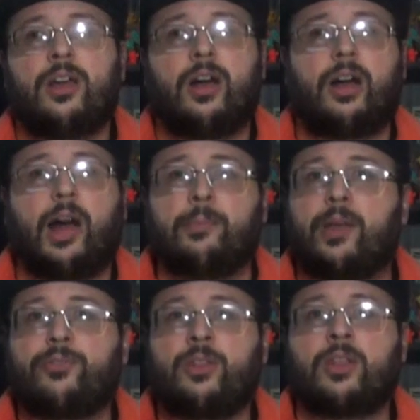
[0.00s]
I'm
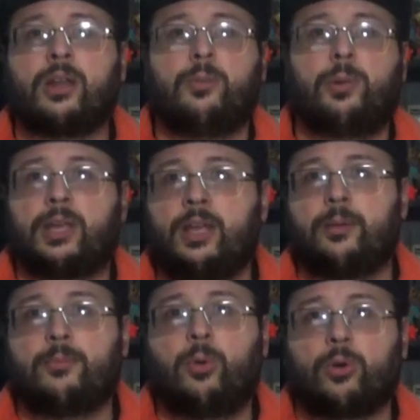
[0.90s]
definitely going to be picking
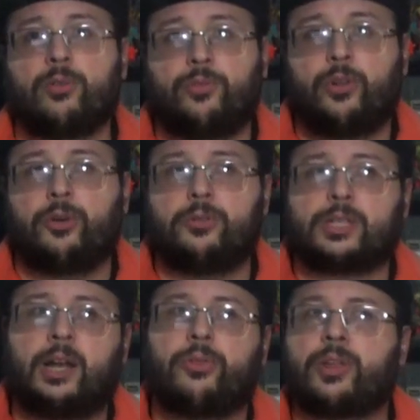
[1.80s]
up more of
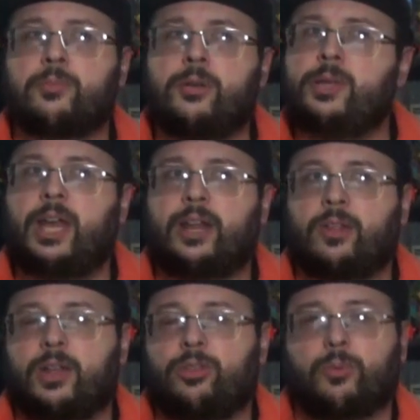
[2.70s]
those. I don't think I'm going to be
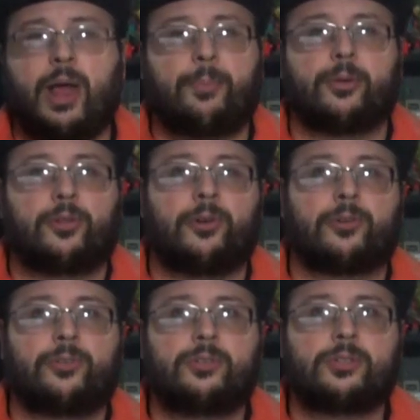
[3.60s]
getting like the Rapper
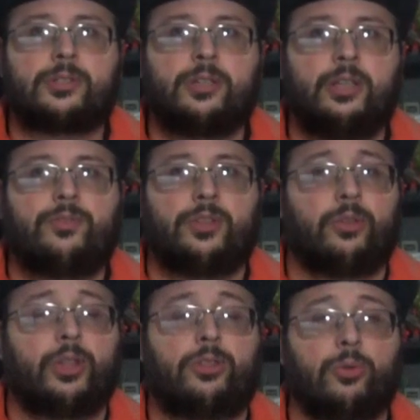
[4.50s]
Turtles, even
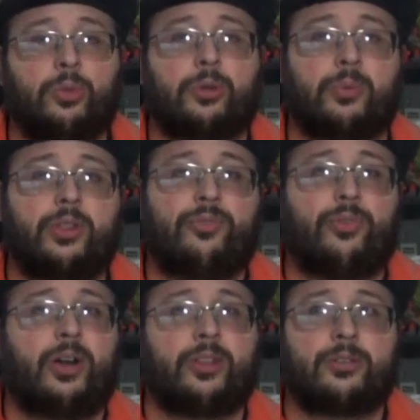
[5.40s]
though they do look really
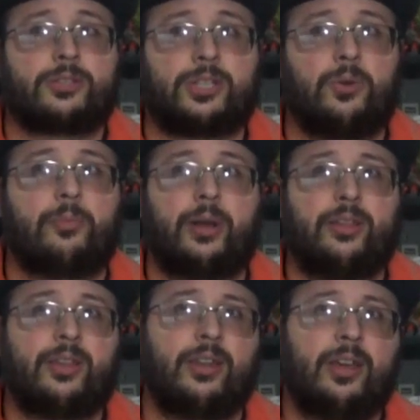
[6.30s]
fun and they're so
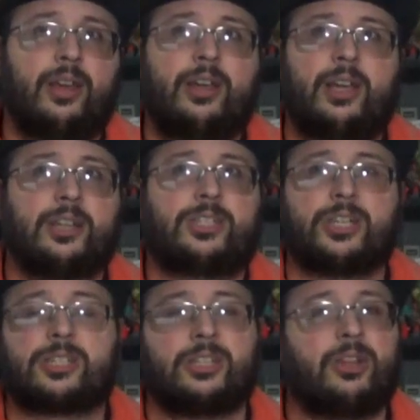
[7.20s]
abundant. It's
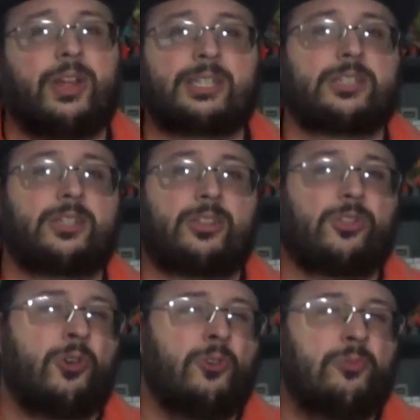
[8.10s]
just, that's
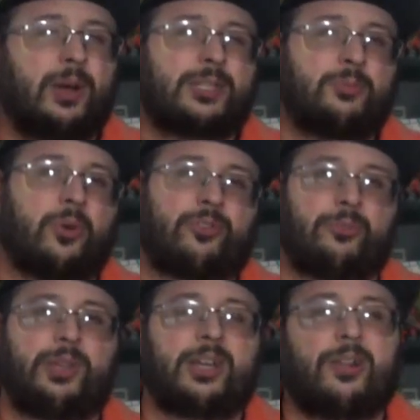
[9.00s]
just too much more
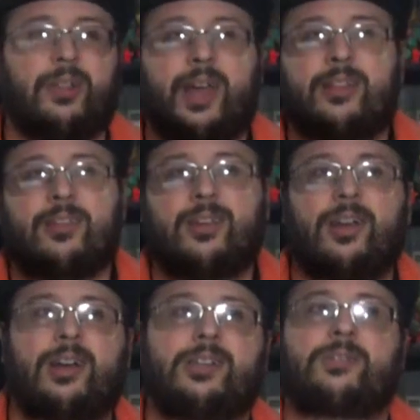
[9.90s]
for me to collect.
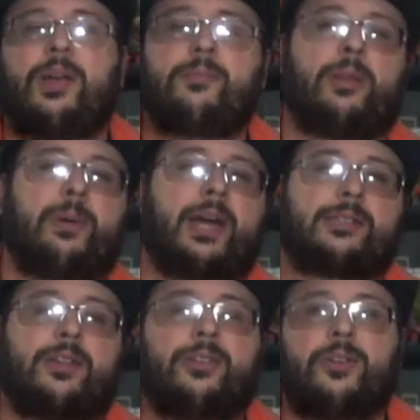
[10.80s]
So I am going to
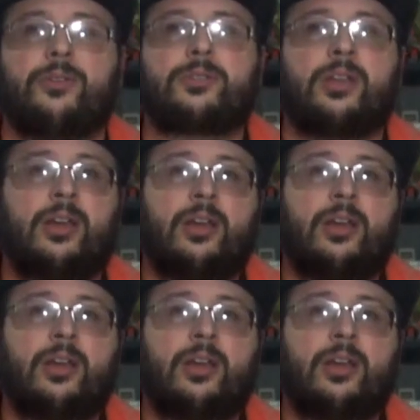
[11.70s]
pass on those.